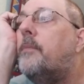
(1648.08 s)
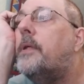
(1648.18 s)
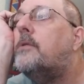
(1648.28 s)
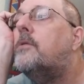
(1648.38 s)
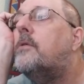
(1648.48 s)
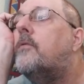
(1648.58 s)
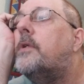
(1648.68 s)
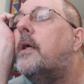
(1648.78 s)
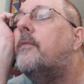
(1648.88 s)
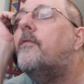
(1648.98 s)
pictures over
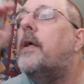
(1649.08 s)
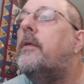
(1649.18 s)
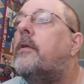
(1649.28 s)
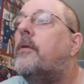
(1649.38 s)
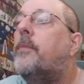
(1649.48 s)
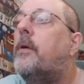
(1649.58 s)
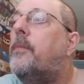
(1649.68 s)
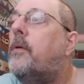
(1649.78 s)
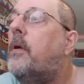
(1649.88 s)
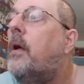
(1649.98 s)
time fade into
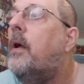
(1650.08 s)
purple.